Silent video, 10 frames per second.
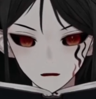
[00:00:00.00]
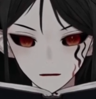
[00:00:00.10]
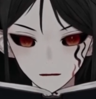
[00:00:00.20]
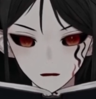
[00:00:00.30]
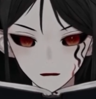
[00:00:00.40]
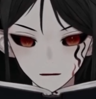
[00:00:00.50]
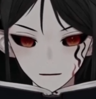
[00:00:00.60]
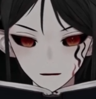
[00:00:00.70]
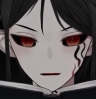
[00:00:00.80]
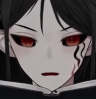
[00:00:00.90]
We
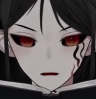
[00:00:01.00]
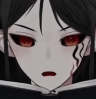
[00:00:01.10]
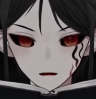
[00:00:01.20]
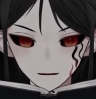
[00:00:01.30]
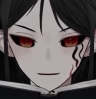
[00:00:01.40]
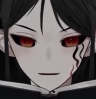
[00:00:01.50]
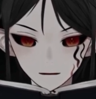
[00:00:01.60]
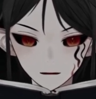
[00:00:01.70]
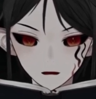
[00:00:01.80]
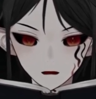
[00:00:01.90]
used them a lot,
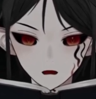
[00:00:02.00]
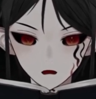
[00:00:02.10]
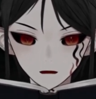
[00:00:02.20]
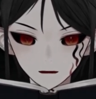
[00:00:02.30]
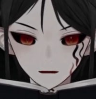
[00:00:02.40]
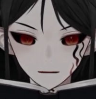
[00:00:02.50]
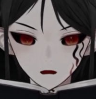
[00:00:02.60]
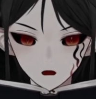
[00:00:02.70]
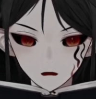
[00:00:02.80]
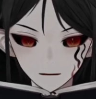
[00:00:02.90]
linking our
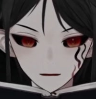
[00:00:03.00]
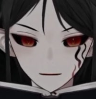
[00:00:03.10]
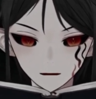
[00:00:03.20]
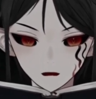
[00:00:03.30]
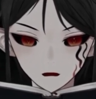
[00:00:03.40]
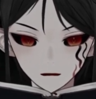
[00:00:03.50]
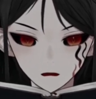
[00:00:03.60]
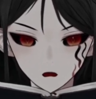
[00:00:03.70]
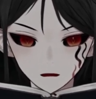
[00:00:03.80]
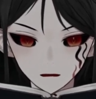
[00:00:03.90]
tree houses together
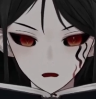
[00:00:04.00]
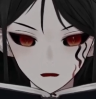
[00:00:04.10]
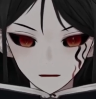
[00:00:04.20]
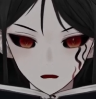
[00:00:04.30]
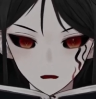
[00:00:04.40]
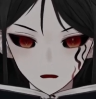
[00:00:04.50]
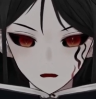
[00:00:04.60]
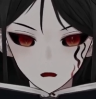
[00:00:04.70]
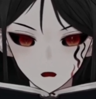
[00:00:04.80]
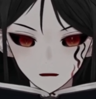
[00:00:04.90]
with them,
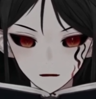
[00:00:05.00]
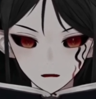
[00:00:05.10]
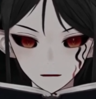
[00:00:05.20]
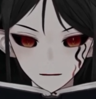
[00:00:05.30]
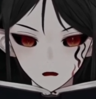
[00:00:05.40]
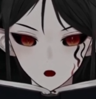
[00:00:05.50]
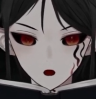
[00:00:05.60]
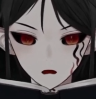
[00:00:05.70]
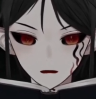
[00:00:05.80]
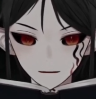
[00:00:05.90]
and we would
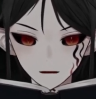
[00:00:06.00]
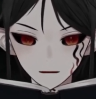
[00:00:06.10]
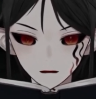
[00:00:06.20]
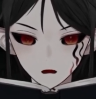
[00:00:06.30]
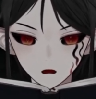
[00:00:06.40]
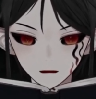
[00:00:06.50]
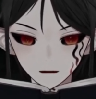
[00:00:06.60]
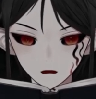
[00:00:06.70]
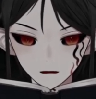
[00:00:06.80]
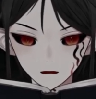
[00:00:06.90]
talk into the night
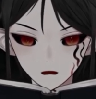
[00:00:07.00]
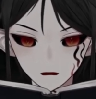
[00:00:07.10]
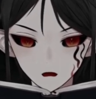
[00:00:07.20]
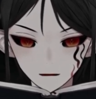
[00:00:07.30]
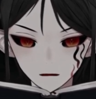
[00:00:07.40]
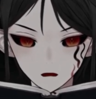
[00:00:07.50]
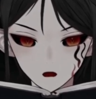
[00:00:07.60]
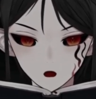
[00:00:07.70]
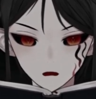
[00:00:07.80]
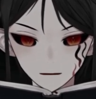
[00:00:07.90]
on them as we
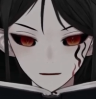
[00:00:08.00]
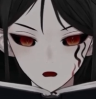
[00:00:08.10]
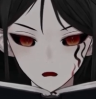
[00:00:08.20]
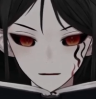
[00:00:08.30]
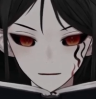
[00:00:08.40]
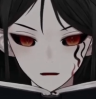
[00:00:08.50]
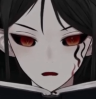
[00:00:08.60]
camped out